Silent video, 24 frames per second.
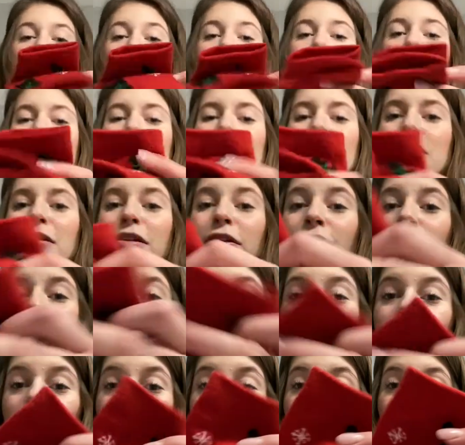These are the little
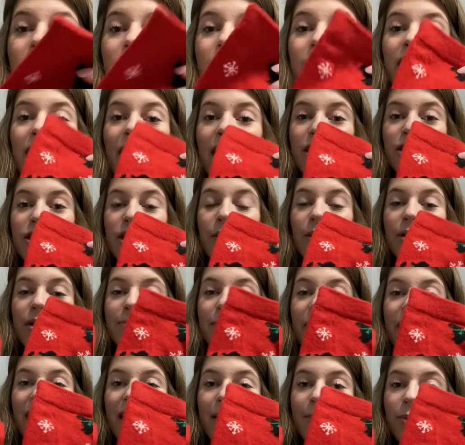dog. It actually looked, my
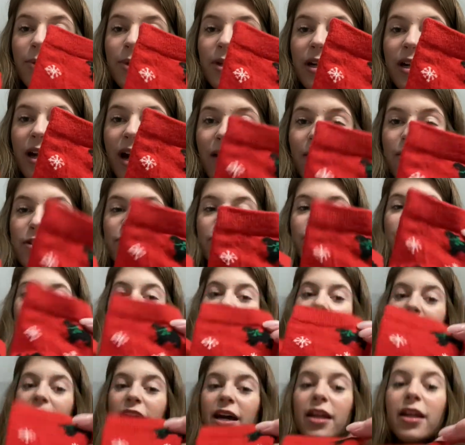aunt pointed out, these are from my
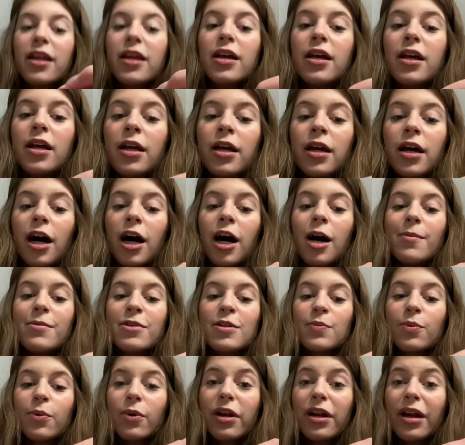aunt. Um, she
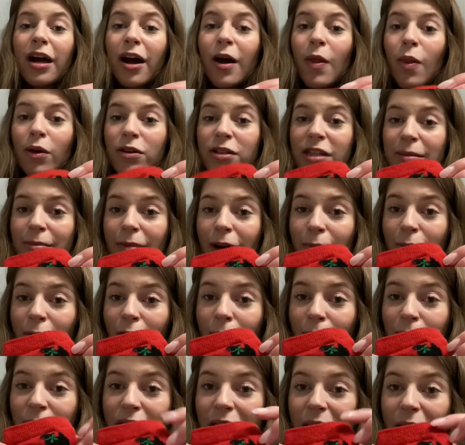pointed out, it looks like my
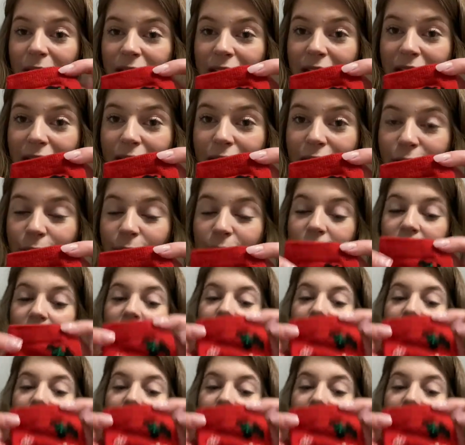puppy, it looks like Louie.